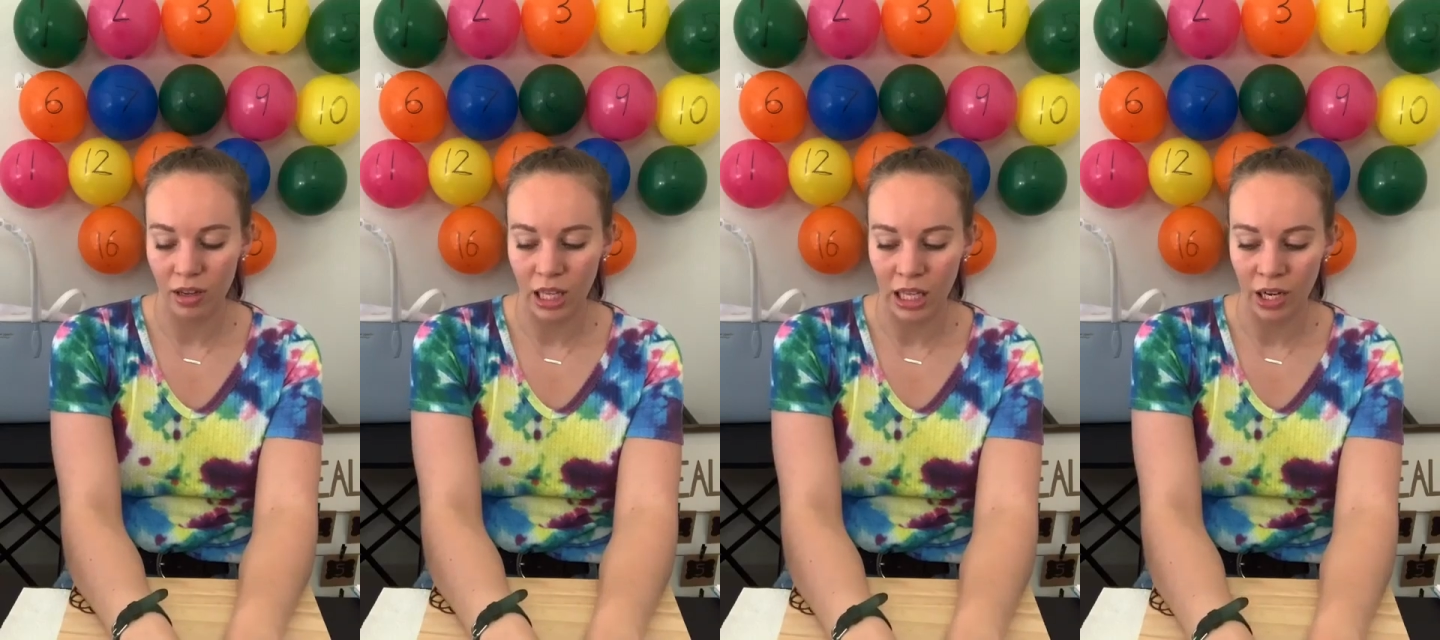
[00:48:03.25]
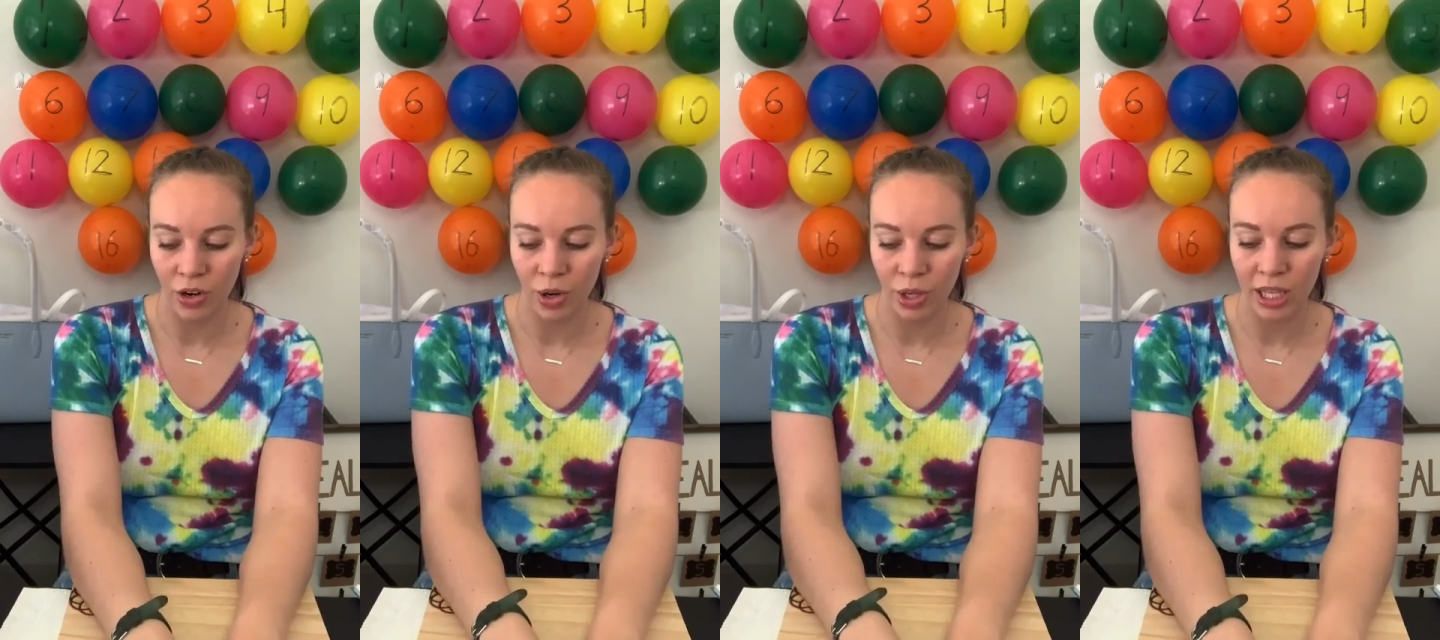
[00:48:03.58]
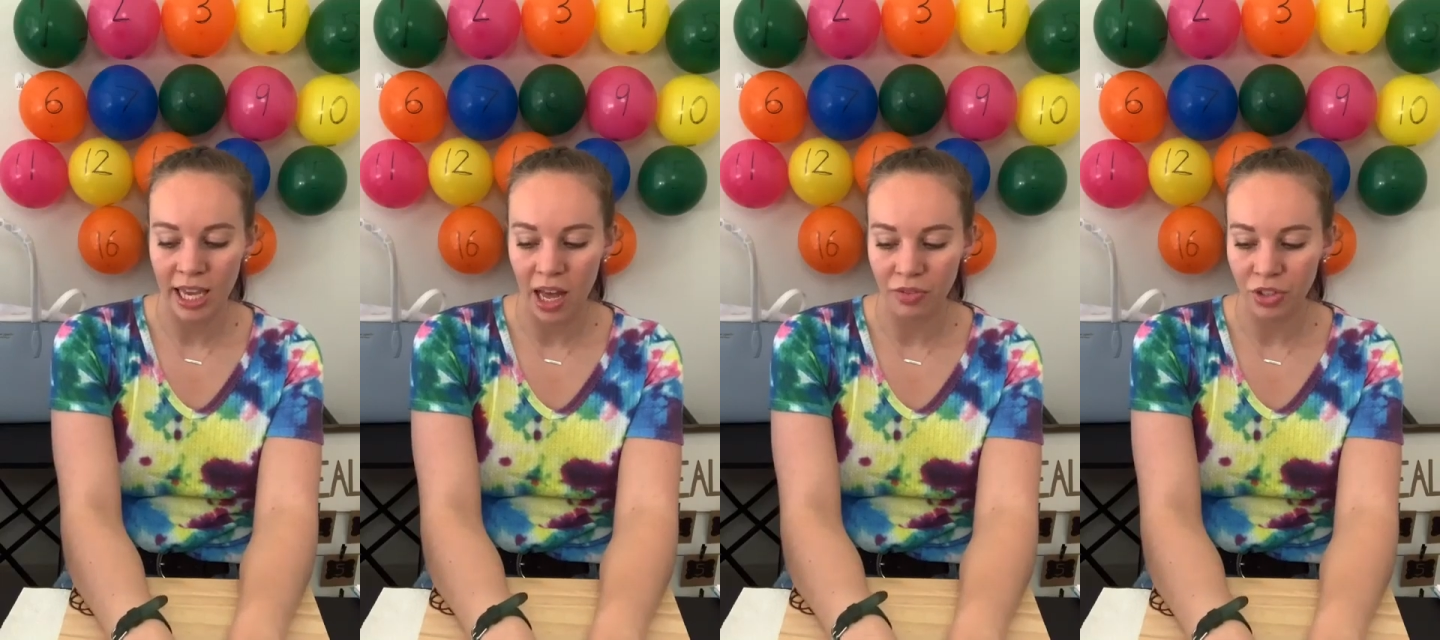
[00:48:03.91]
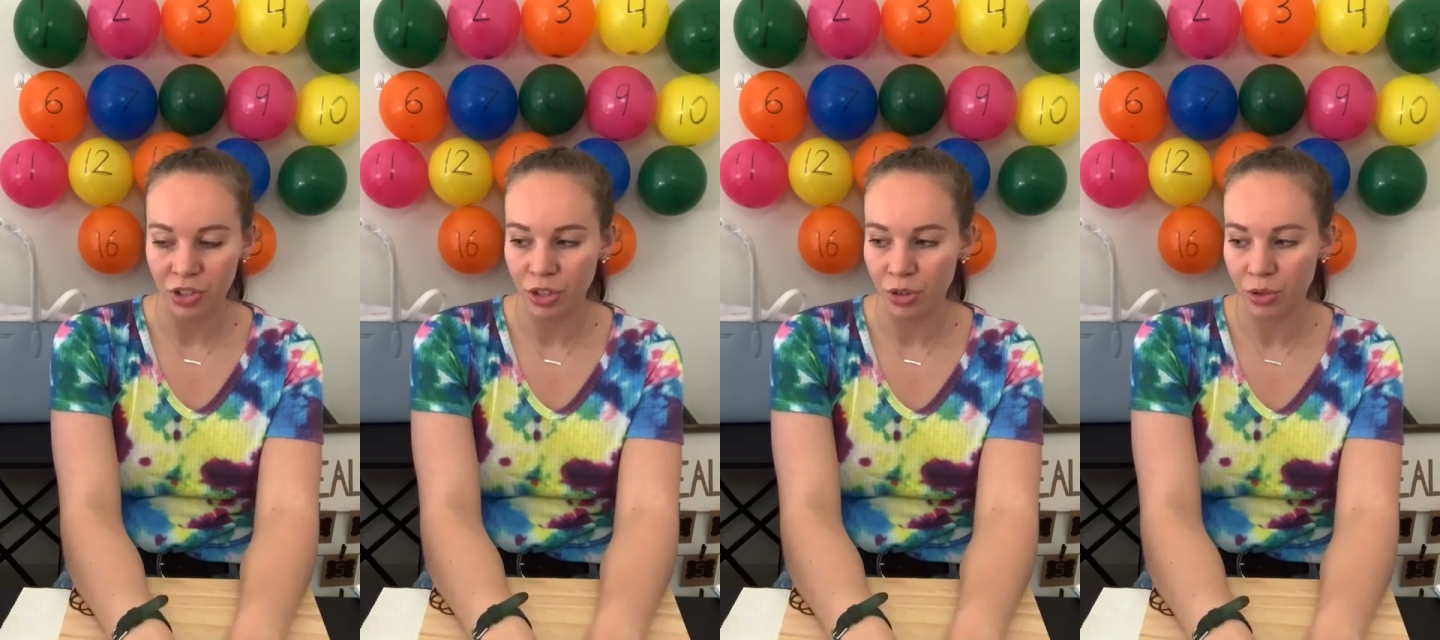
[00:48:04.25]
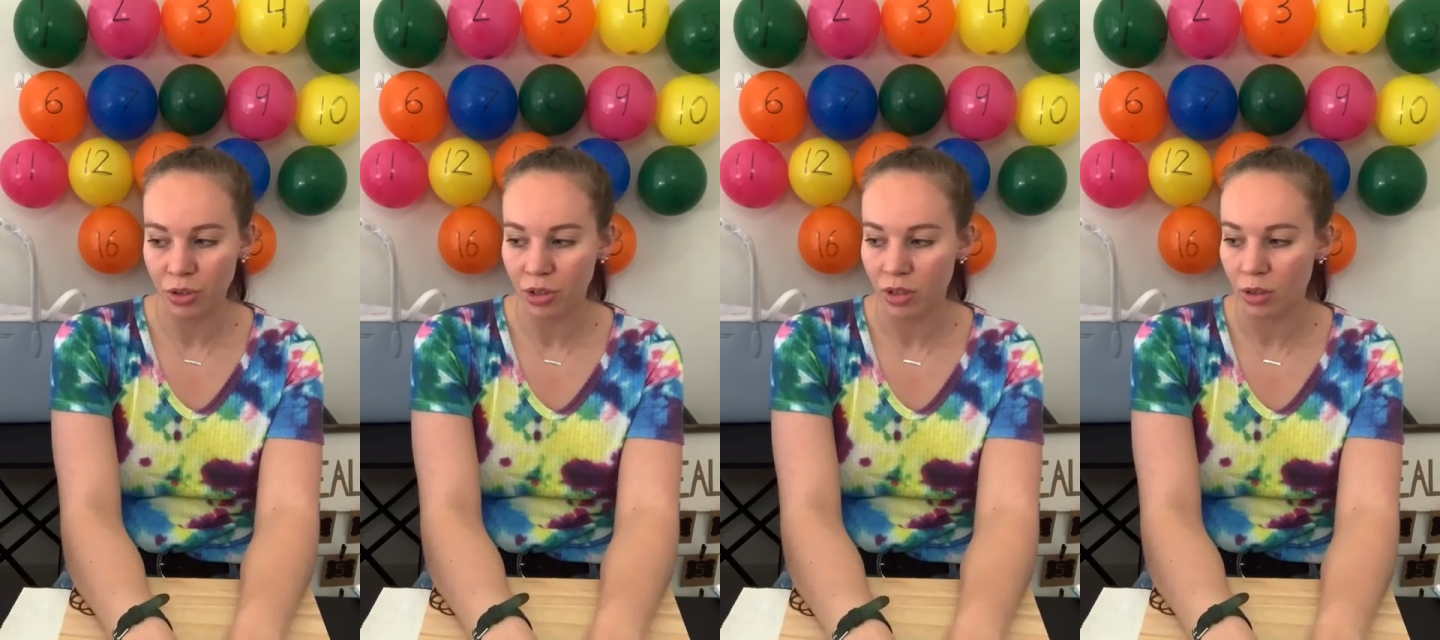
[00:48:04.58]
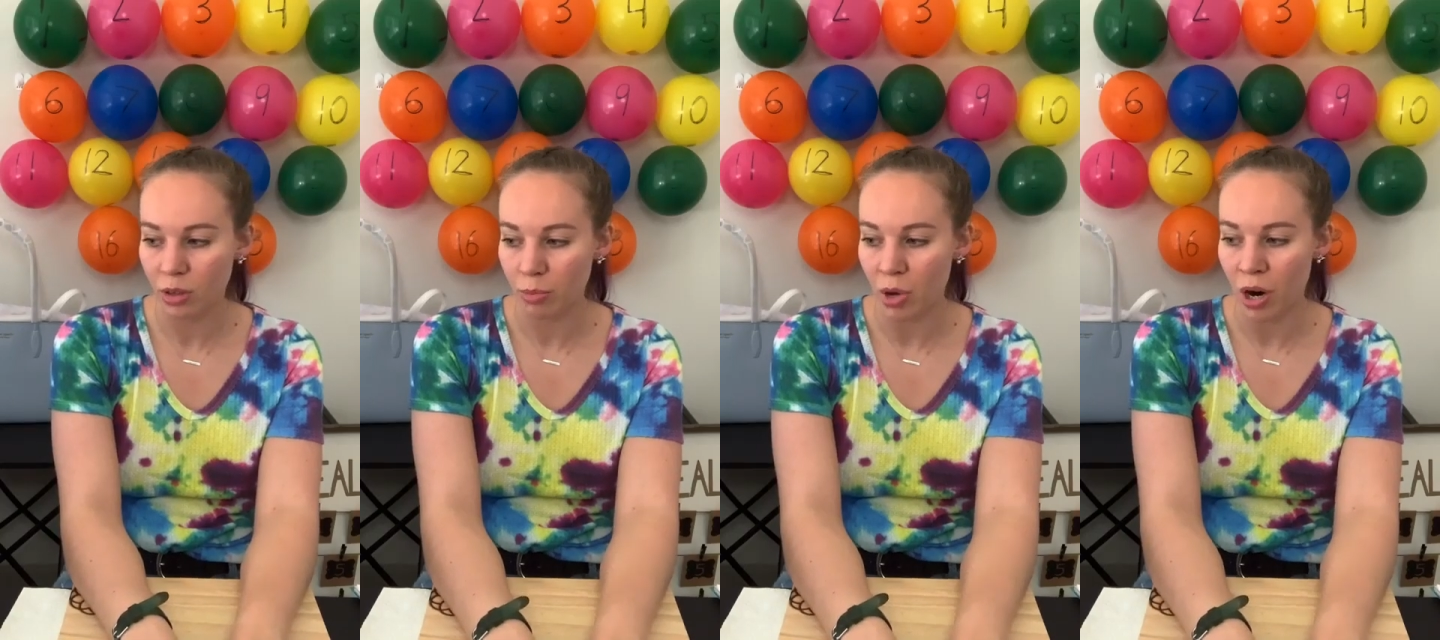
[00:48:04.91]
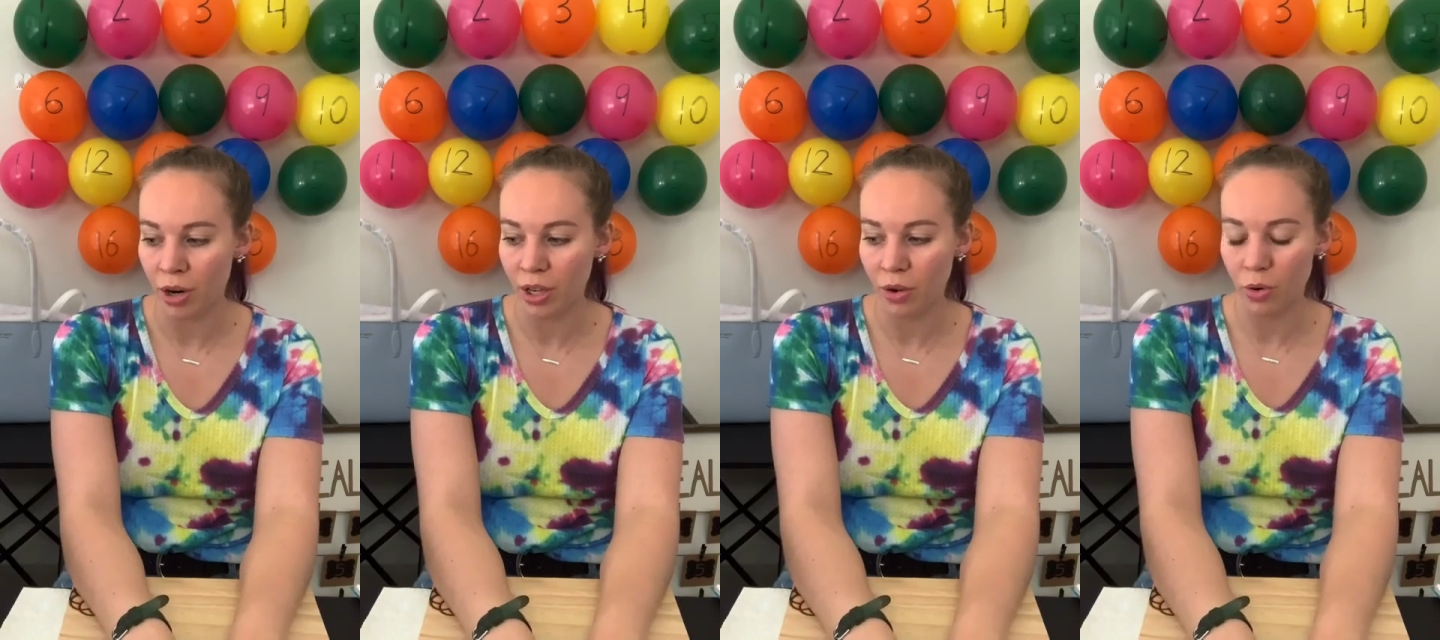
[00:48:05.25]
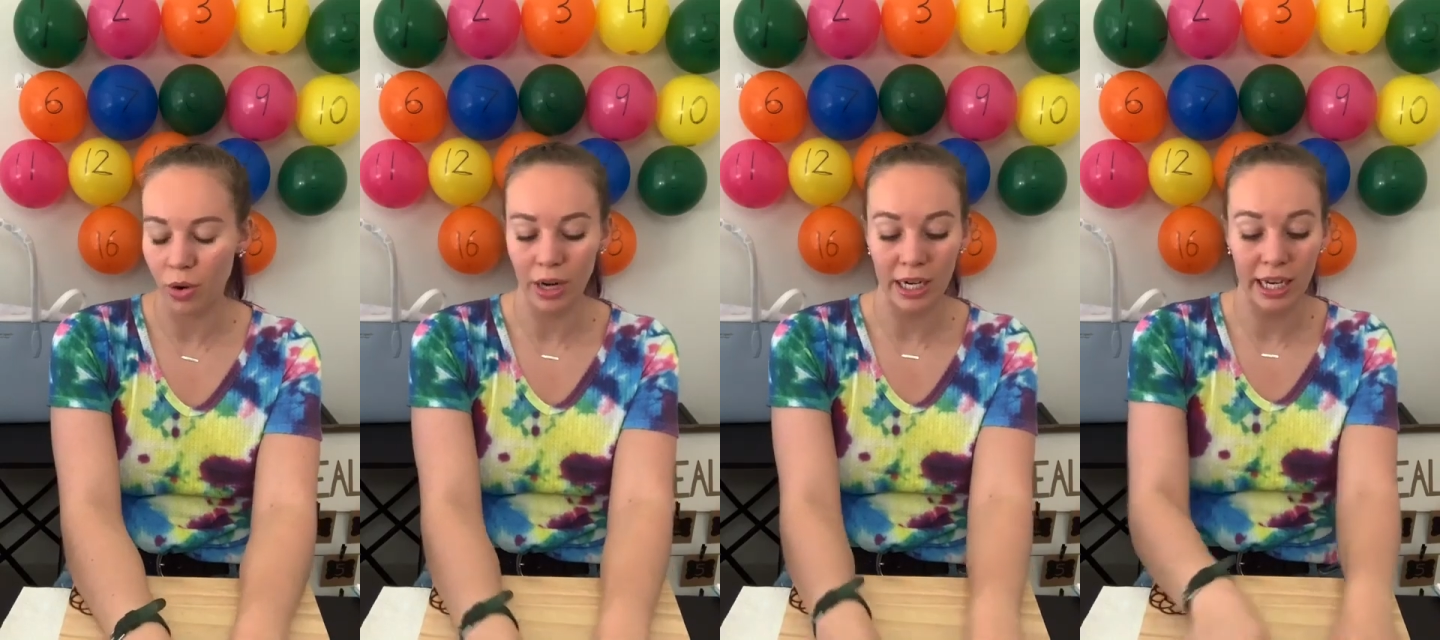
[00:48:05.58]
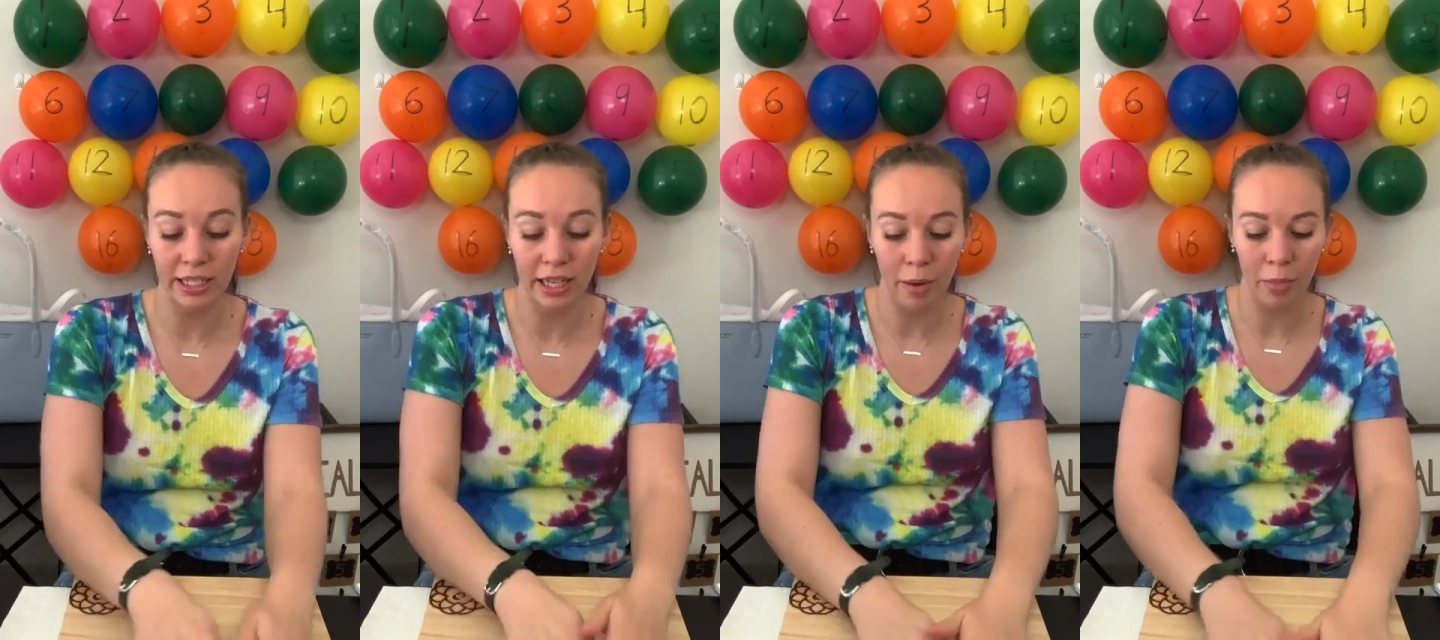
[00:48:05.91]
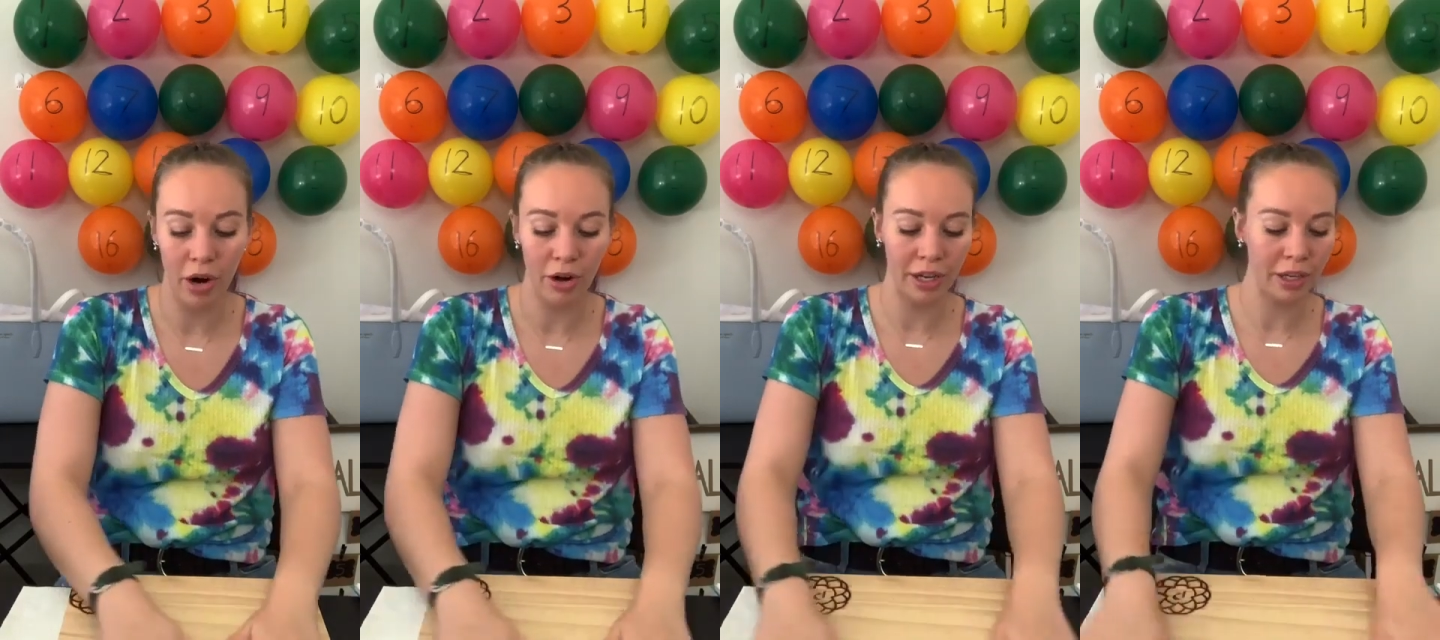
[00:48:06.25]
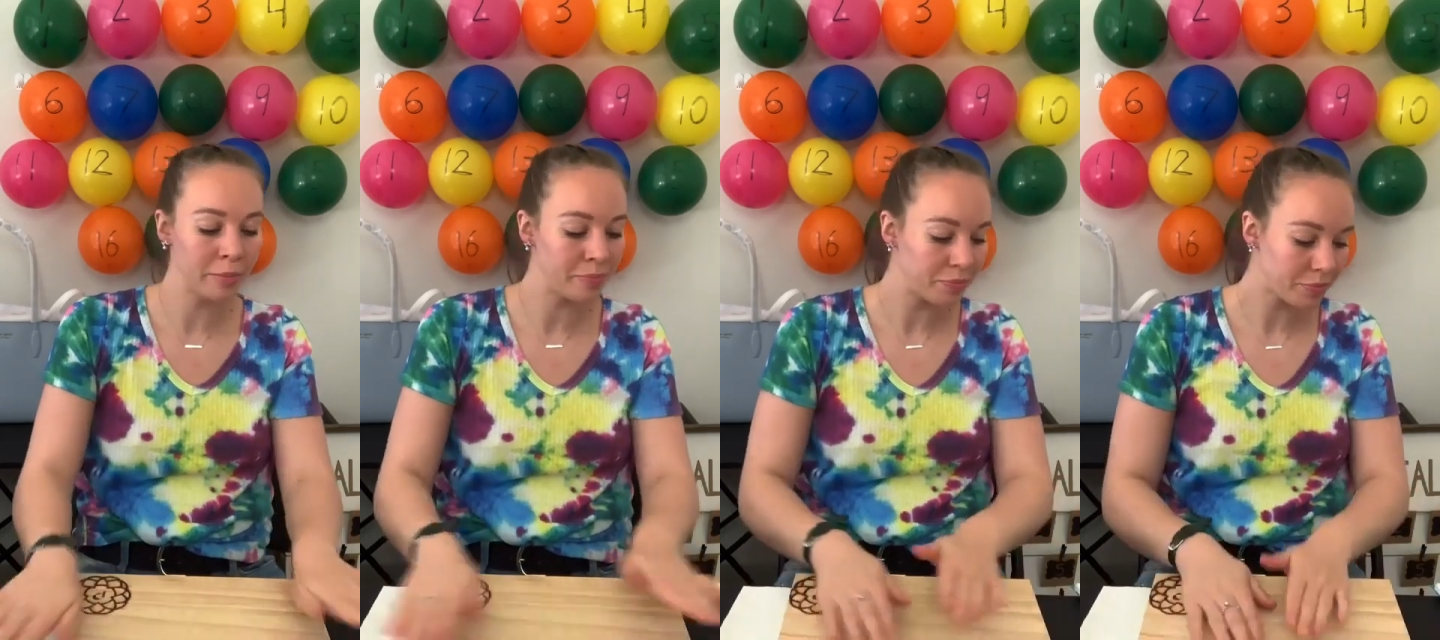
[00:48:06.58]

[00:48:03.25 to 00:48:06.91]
an early afternoon party or a nighttime party,